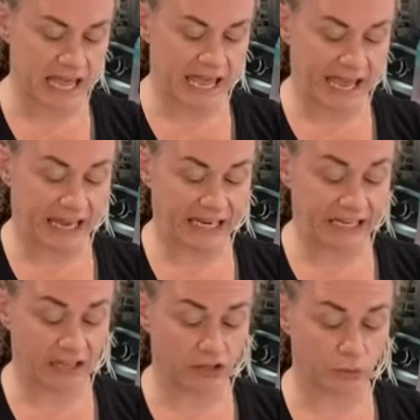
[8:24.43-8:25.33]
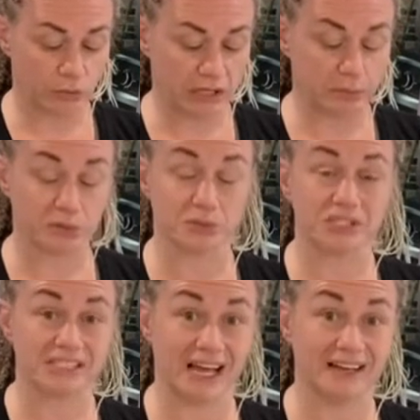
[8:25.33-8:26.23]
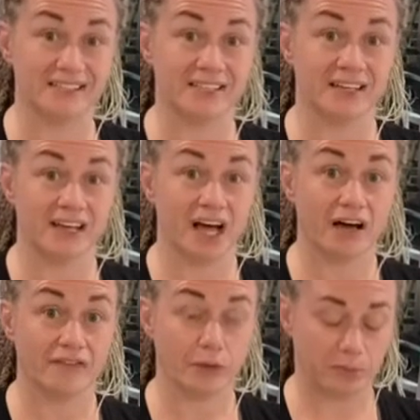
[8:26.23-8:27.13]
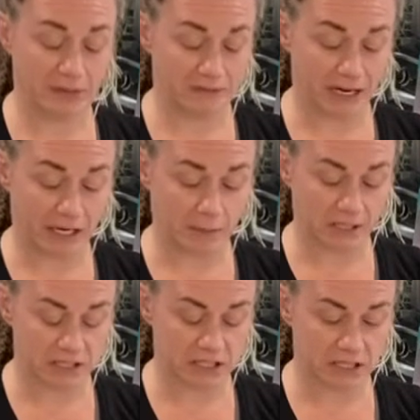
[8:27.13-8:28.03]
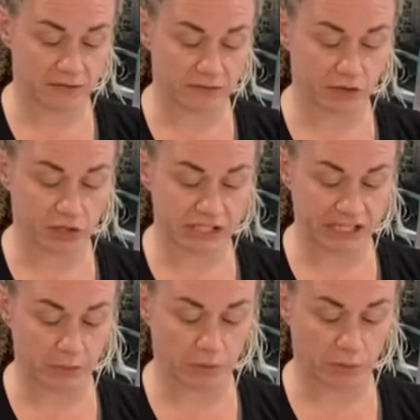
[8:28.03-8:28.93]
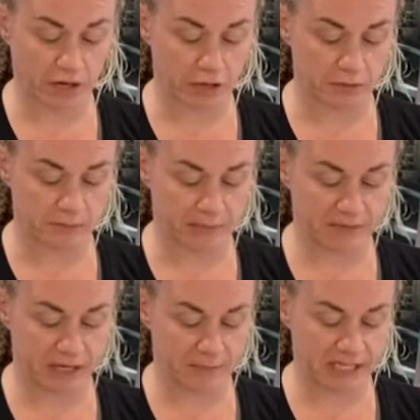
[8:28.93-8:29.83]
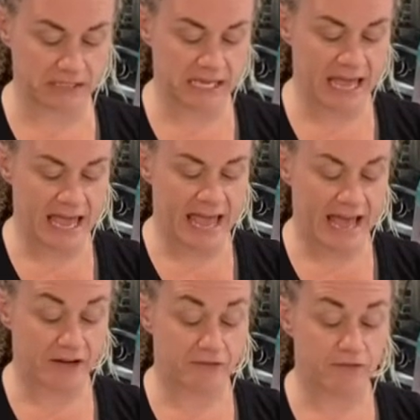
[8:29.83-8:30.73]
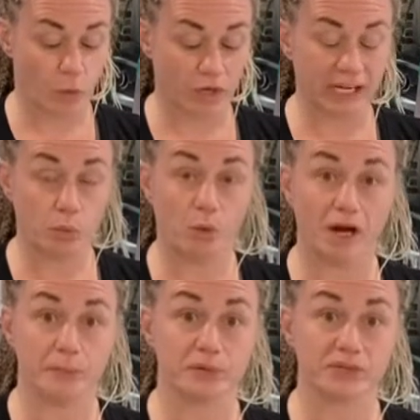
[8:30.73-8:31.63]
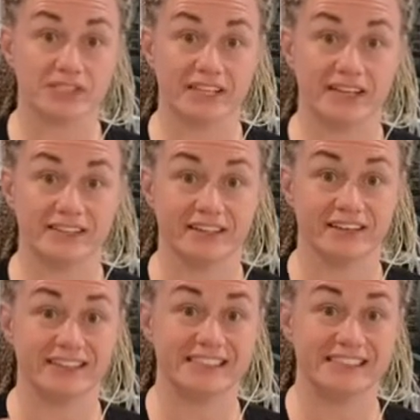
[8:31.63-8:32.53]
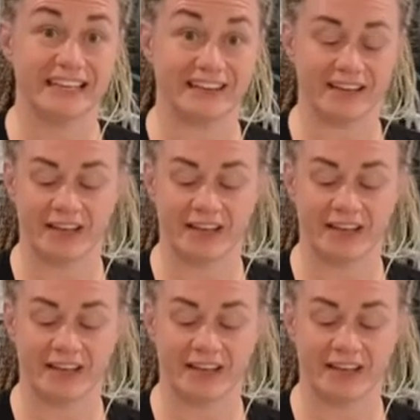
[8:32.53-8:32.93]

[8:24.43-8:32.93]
83% of your B vitamins for your daily required B vitamins, and 41% zinc.